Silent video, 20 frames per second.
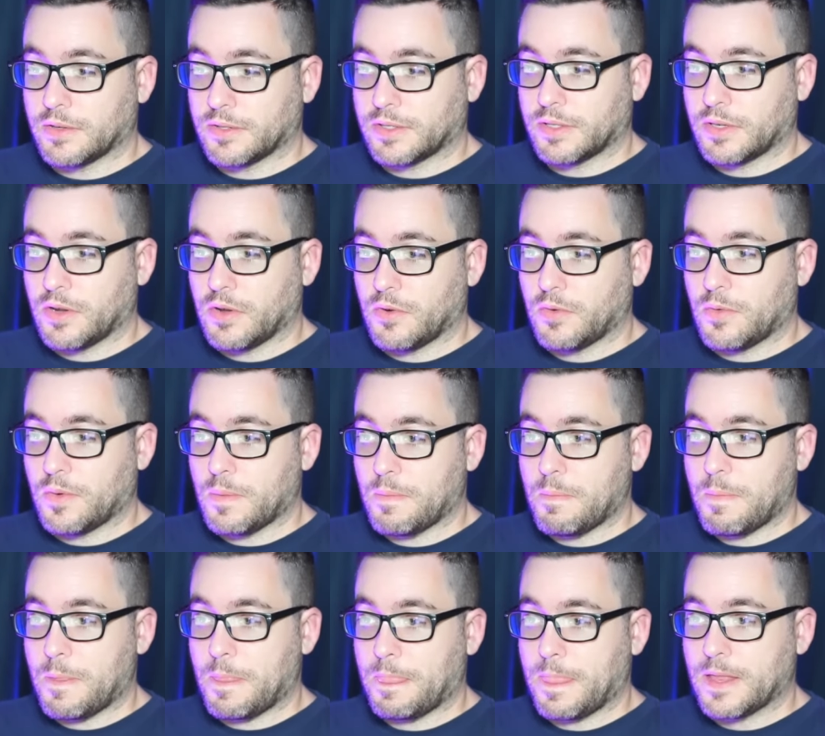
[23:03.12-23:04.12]
so
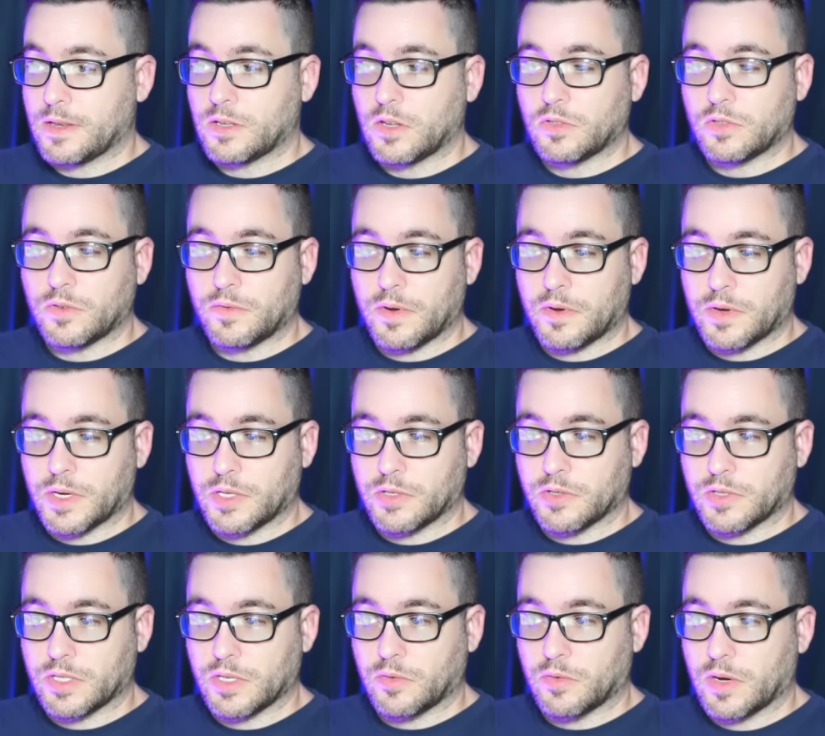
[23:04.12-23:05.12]
that's also very
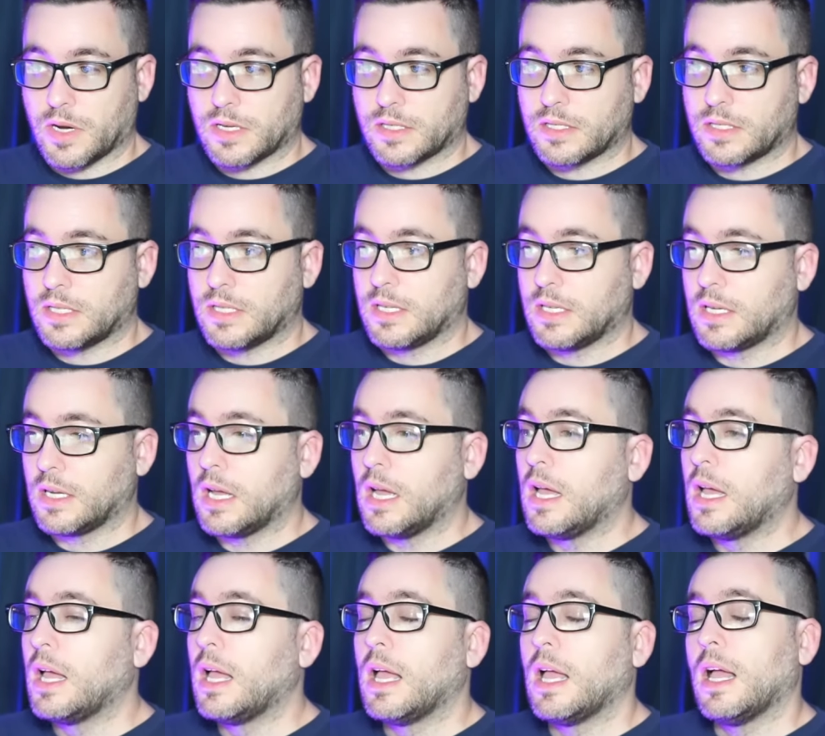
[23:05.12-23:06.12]
interesting. We're not seeing
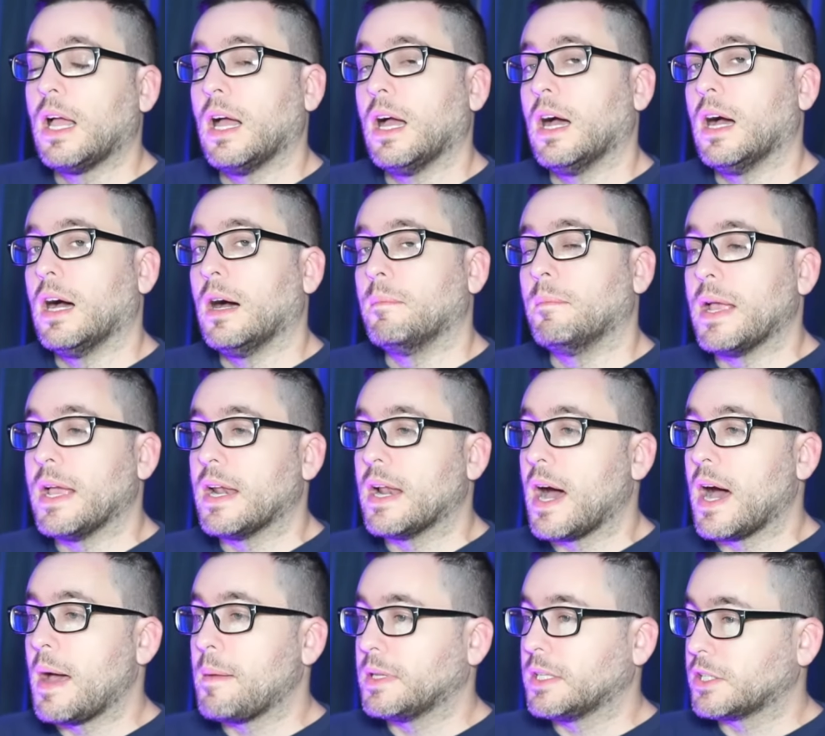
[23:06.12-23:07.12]
um,
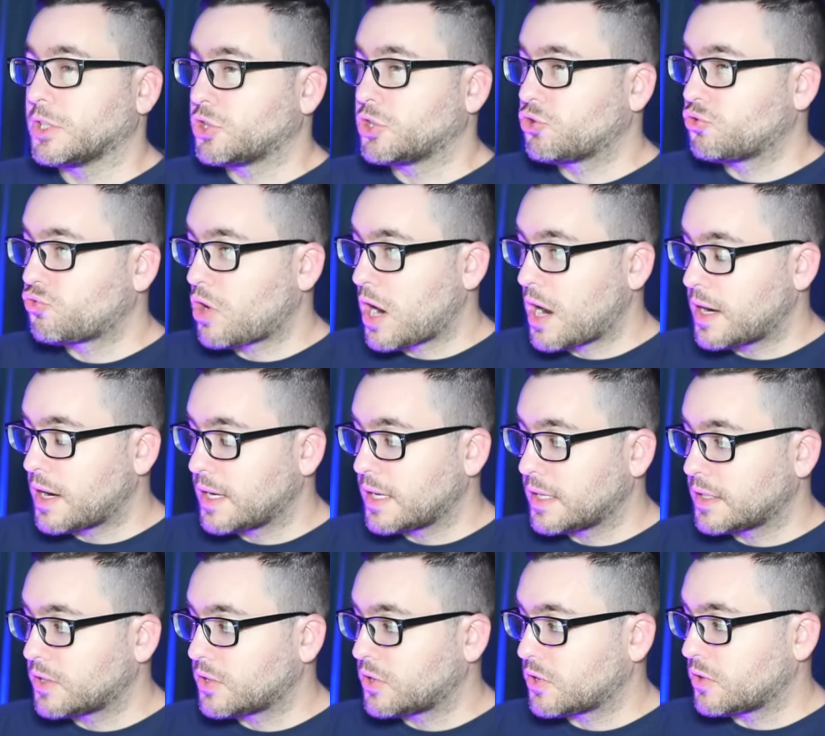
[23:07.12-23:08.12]
Anaheim
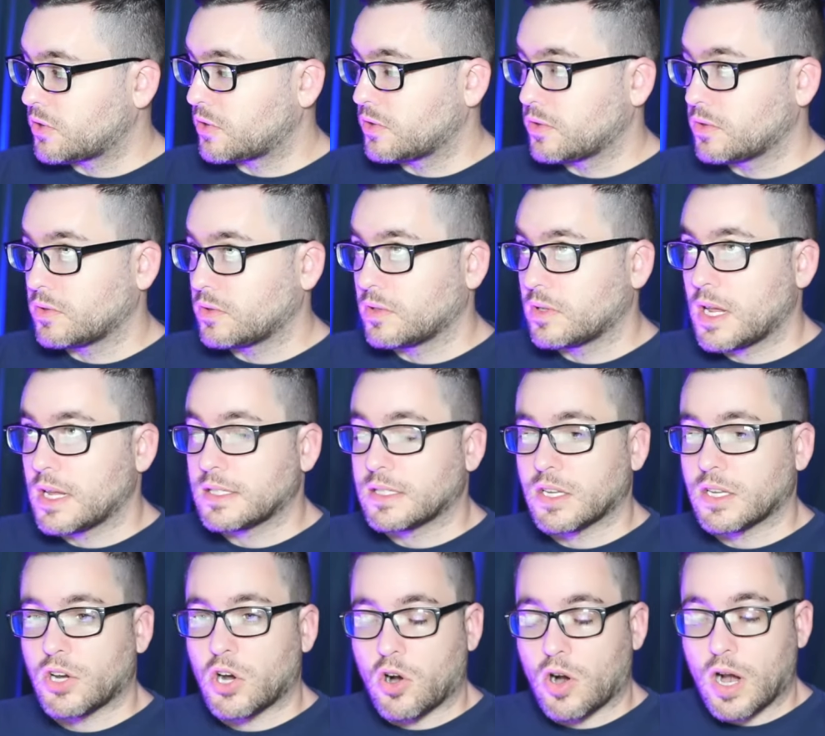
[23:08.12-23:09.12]
Electronics or
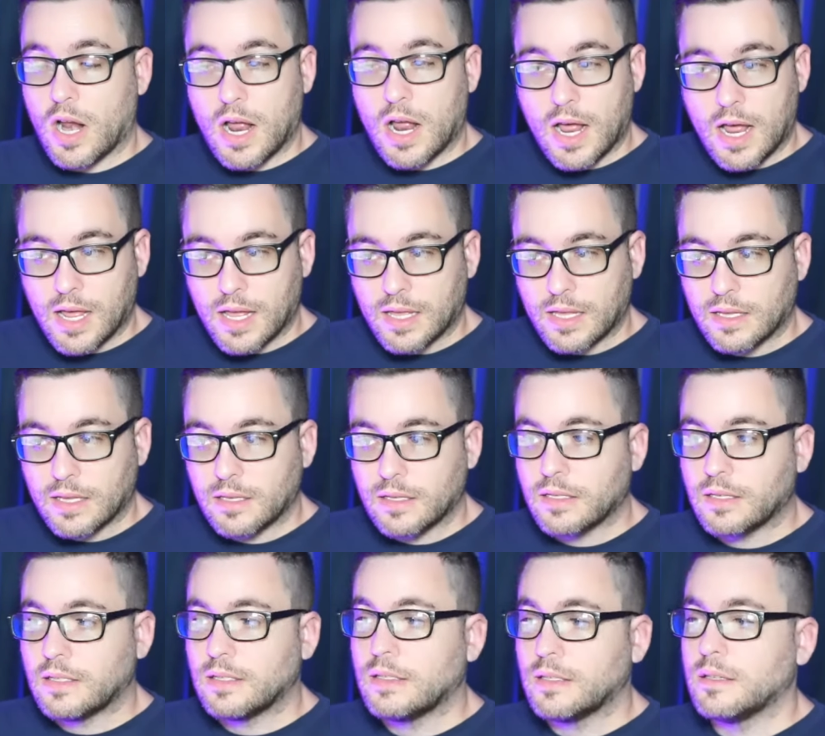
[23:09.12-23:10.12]

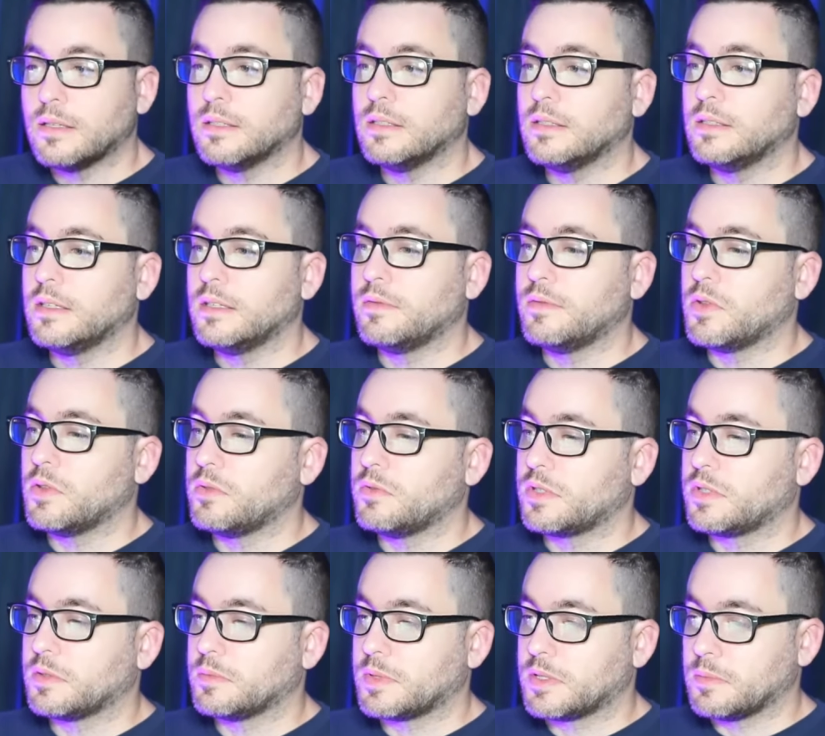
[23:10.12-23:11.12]
SNRI, even though
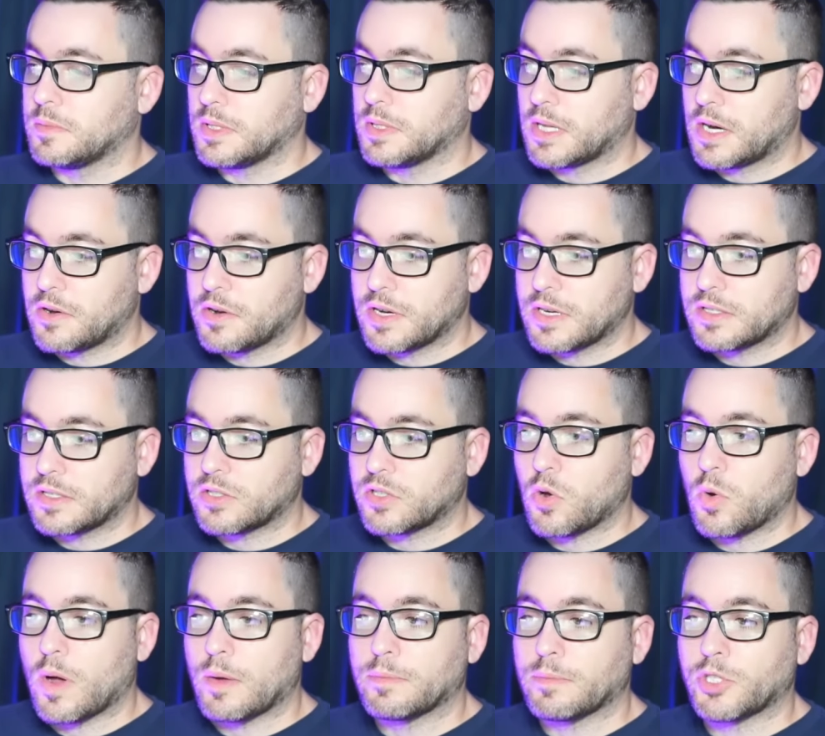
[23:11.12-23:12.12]
there's some similarities.
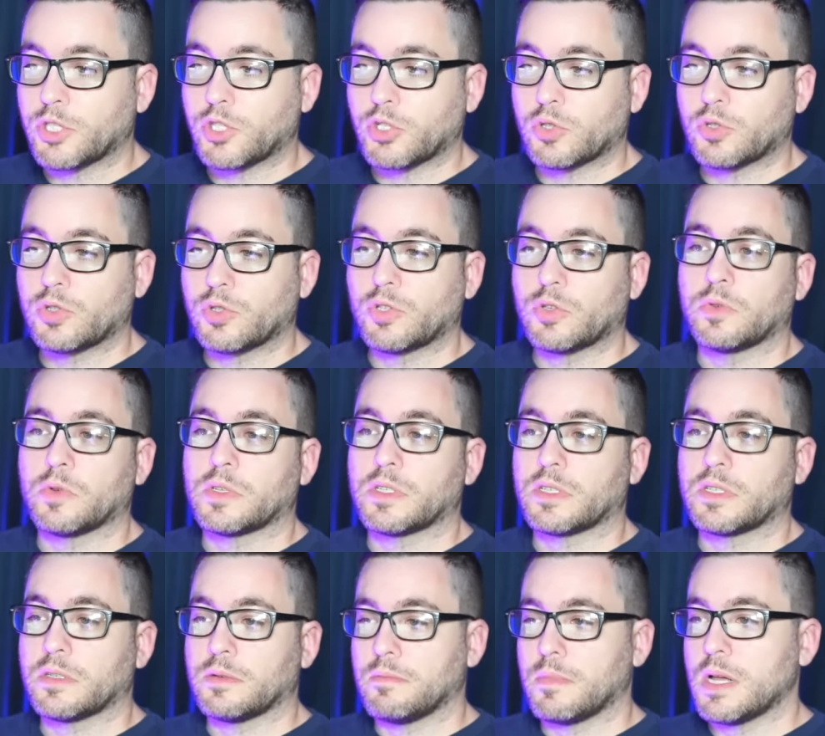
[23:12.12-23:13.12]
So I'm sure there are
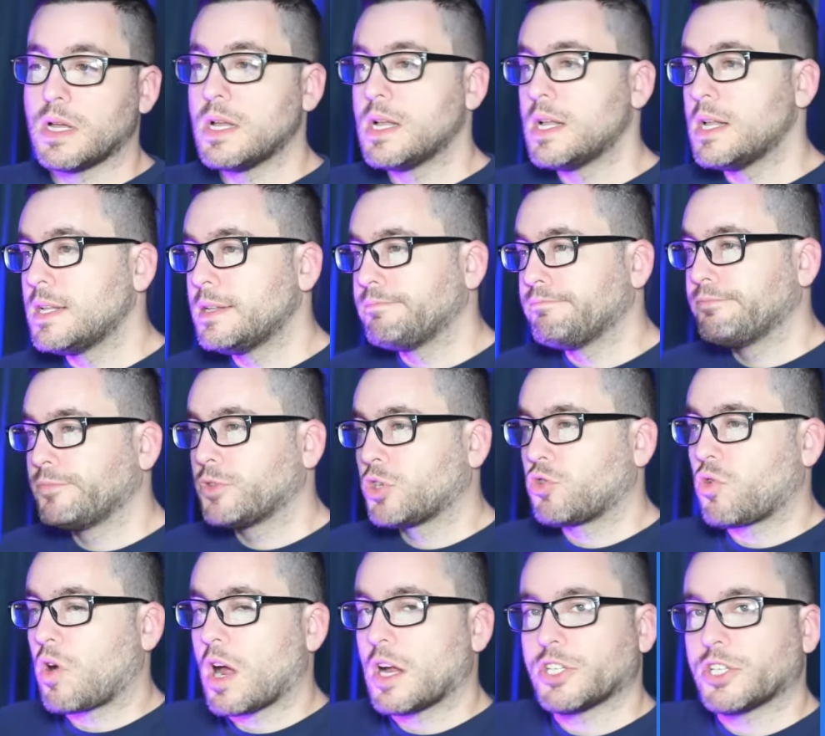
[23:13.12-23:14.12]
some
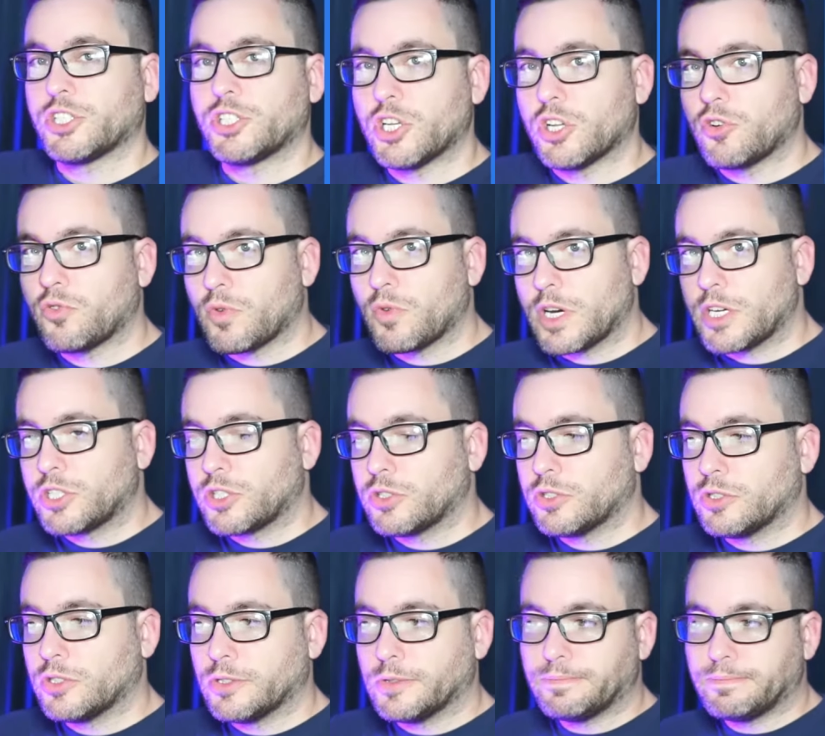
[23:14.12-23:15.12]
cross
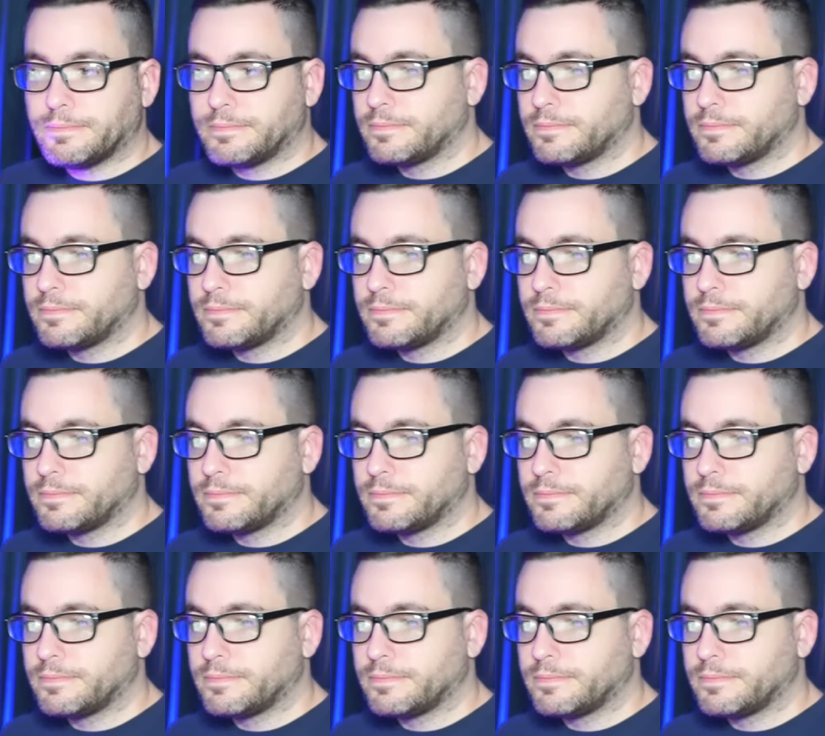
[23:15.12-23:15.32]
generational